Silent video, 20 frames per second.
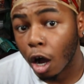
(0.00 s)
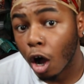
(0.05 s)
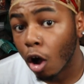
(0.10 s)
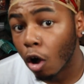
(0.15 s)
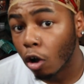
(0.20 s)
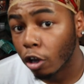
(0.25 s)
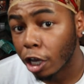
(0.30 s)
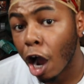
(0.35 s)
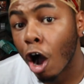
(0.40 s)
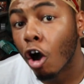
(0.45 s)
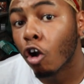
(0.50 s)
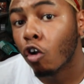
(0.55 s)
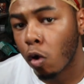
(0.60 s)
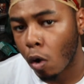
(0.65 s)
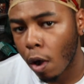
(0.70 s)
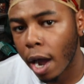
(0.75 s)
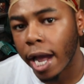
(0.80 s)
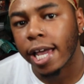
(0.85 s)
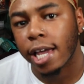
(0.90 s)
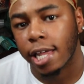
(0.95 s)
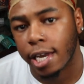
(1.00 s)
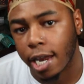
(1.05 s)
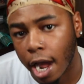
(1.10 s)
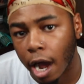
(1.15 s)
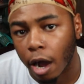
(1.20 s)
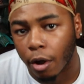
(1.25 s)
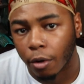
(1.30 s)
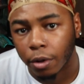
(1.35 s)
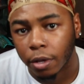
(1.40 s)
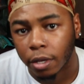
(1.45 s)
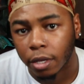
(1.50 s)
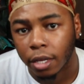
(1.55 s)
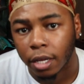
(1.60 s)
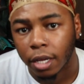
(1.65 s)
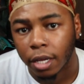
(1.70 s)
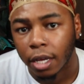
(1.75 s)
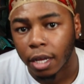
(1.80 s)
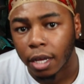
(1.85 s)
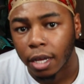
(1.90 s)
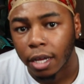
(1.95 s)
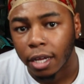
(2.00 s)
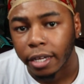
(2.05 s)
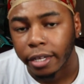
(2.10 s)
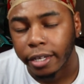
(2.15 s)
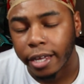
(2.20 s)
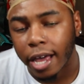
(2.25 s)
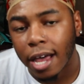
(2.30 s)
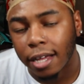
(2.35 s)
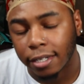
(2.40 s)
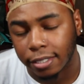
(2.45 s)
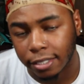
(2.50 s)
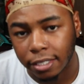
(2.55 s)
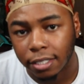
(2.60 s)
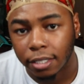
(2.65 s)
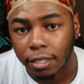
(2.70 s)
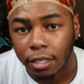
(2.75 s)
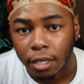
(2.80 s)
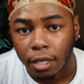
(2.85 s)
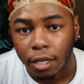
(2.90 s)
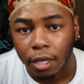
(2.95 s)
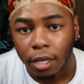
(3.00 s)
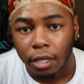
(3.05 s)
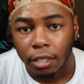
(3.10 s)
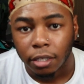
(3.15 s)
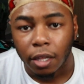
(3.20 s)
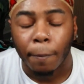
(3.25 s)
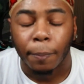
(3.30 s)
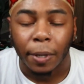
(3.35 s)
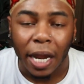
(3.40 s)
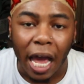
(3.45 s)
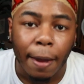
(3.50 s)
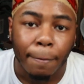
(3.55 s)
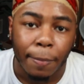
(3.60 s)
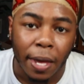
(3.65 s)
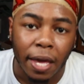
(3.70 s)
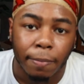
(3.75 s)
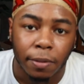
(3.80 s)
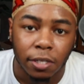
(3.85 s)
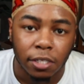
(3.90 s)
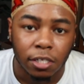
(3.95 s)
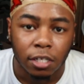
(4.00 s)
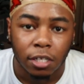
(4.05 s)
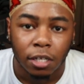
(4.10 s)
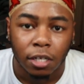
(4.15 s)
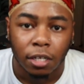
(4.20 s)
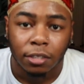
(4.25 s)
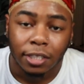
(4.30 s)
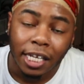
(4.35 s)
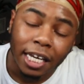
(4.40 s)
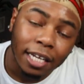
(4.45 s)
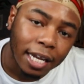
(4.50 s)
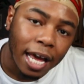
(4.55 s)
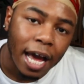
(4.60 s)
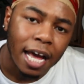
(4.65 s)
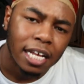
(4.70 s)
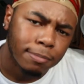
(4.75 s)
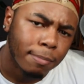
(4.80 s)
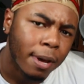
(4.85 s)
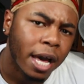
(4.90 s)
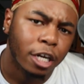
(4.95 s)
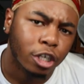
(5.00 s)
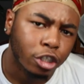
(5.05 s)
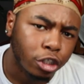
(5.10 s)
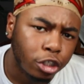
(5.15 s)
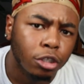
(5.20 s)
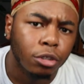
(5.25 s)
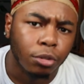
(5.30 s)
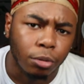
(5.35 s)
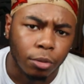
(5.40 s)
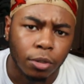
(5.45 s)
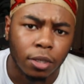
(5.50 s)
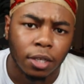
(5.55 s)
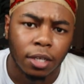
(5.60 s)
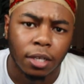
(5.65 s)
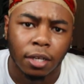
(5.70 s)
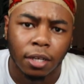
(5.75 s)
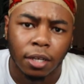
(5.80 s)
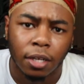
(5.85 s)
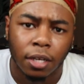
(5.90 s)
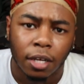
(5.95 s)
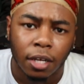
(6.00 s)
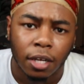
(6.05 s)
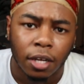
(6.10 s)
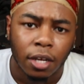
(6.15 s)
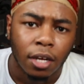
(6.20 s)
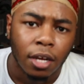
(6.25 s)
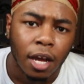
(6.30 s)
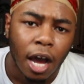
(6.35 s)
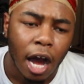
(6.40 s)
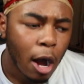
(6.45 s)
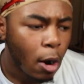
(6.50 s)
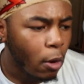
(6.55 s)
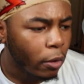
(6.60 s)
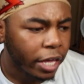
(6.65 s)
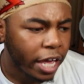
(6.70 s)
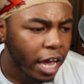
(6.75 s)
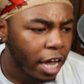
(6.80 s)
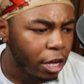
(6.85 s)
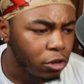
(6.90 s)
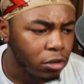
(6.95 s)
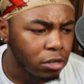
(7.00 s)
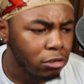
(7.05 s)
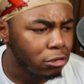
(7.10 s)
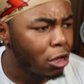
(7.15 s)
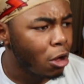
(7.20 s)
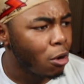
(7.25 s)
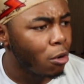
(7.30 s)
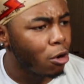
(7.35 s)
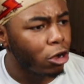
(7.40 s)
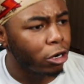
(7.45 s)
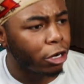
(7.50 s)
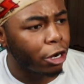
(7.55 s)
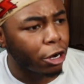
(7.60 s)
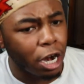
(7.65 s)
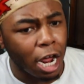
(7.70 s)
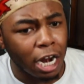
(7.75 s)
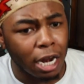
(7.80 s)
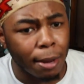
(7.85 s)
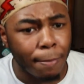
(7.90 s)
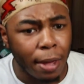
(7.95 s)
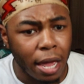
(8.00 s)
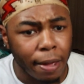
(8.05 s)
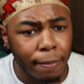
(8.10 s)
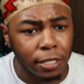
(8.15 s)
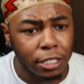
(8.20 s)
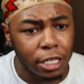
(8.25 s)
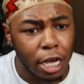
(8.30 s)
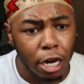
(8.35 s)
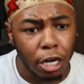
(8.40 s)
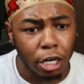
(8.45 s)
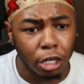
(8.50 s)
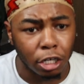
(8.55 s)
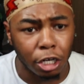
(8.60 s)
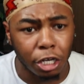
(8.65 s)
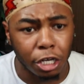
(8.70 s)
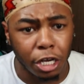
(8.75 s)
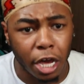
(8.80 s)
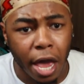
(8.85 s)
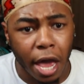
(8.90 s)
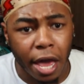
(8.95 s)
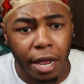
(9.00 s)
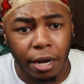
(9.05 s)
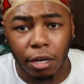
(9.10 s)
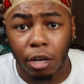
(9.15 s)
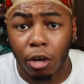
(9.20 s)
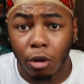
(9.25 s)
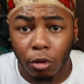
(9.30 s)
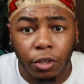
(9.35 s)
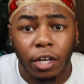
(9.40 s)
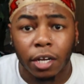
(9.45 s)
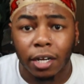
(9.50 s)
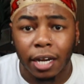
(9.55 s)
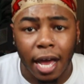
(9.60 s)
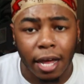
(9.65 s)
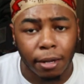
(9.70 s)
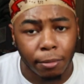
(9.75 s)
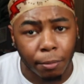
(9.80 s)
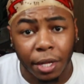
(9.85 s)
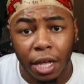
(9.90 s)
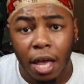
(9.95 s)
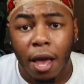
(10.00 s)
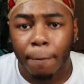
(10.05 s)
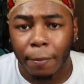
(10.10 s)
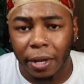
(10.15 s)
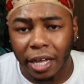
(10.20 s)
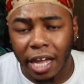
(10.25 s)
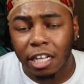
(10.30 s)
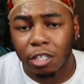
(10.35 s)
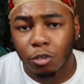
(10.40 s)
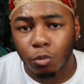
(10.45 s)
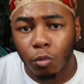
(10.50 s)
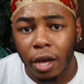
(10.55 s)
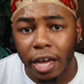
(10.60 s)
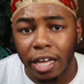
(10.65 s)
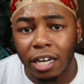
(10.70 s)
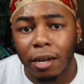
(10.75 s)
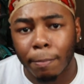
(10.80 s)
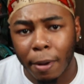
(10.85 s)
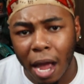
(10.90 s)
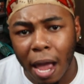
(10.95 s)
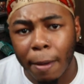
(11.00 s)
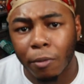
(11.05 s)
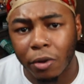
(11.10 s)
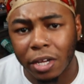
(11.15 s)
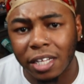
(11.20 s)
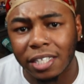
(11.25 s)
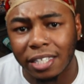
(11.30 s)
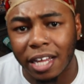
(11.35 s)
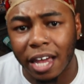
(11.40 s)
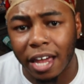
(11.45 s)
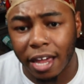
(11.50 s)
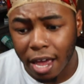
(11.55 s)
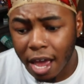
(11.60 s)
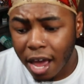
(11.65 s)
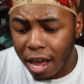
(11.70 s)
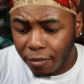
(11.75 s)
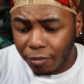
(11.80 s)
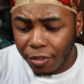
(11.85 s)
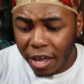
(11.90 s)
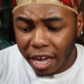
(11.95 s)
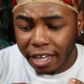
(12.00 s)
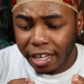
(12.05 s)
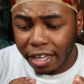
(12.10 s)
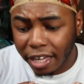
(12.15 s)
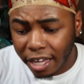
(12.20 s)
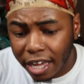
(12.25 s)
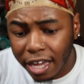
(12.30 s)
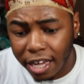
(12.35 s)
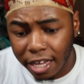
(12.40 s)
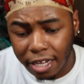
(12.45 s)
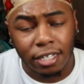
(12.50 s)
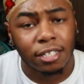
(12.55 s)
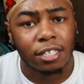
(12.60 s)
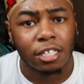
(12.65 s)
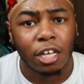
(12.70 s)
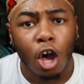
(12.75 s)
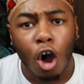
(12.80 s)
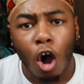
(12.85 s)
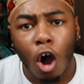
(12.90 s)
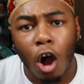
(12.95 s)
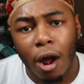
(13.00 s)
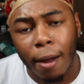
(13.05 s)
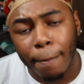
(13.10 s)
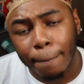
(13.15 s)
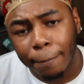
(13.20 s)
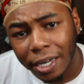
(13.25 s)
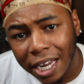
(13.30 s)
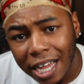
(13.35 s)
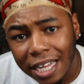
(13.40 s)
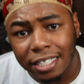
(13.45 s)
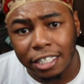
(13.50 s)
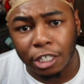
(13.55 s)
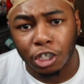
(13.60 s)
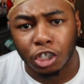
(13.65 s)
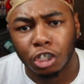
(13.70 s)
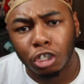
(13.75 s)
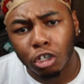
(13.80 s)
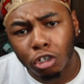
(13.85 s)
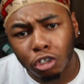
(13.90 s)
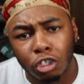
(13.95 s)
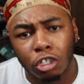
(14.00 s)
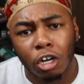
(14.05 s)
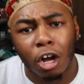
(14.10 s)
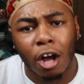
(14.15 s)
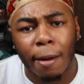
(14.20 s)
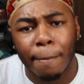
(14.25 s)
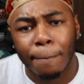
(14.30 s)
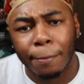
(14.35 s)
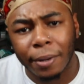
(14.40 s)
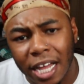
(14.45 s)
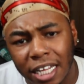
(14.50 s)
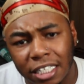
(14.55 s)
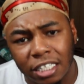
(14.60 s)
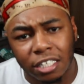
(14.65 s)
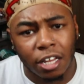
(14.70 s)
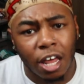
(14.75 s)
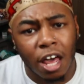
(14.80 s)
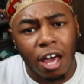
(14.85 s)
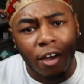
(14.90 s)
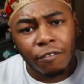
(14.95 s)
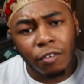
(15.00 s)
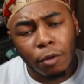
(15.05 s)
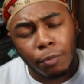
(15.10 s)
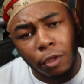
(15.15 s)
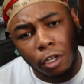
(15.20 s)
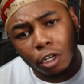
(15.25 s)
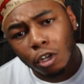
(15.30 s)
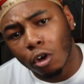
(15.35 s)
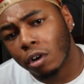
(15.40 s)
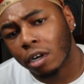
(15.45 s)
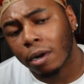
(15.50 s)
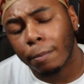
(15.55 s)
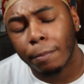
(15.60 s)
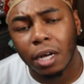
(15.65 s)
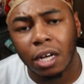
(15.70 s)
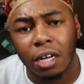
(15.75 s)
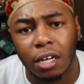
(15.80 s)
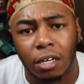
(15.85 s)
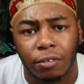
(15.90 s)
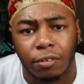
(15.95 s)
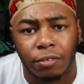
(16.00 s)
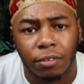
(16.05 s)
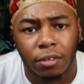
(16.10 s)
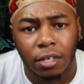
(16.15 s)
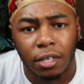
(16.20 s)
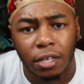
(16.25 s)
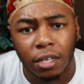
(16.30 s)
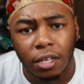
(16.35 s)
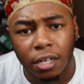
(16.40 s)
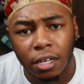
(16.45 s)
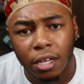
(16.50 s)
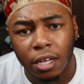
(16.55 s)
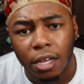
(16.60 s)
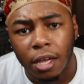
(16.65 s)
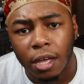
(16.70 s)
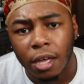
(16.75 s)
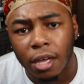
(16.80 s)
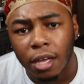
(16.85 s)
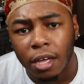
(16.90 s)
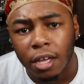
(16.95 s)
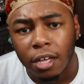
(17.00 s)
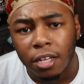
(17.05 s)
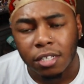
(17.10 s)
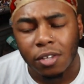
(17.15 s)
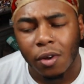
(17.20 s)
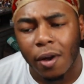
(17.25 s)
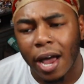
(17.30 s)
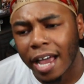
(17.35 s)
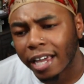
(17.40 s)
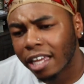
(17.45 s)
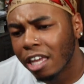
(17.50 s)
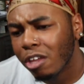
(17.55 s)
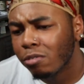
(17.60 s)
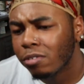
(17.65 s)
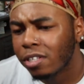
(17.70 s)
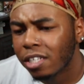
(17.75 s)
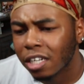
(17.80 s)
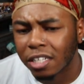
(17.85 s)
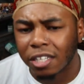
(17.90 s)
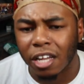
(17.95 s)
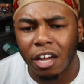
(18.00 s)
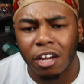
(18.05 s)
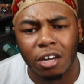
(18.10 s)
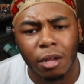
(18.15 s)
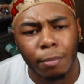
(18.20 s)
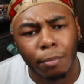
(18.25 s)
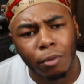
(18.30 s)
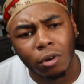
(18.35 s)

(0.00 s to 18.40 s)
Oh, y'all quiet now. Yes, the black babies, they lives matter too. I don't care. You can say, oh, they're not a baby technically yet. No, they're lives. But guess what? In the Bible, it say that kids are a blessing. Children are a blessing from the Lord above. So how can you sit there and